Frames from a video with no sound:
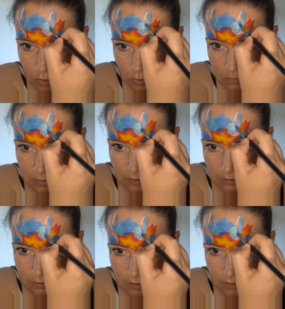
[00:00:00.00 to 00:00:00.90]

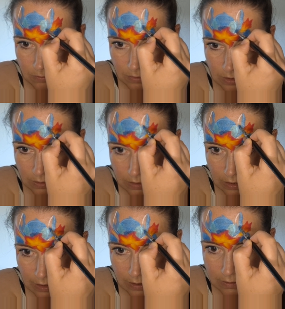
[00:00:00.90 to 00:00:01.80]
open in the
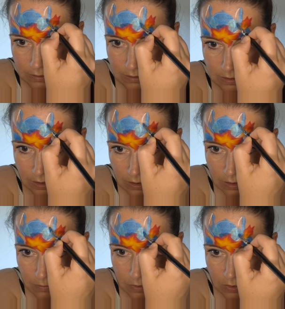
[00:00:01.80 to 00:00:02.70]
ears,
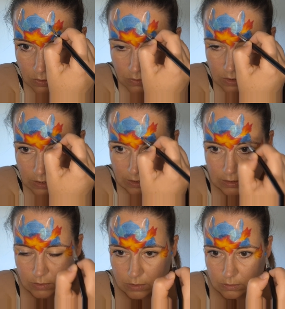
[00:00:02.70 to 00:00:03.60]
because
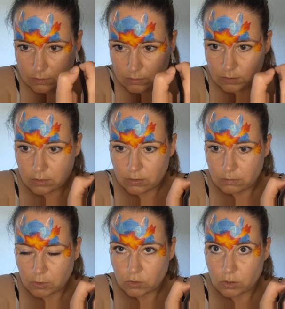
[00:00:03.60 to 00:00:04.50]
it, oh,
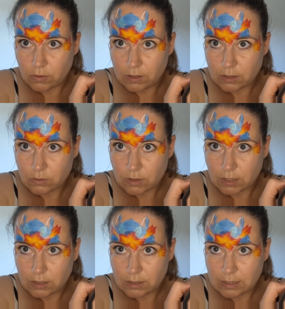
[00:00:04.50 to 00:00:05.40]
I'm not doing this
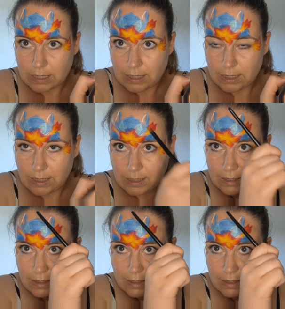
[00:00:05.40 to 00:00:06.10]
right, you see?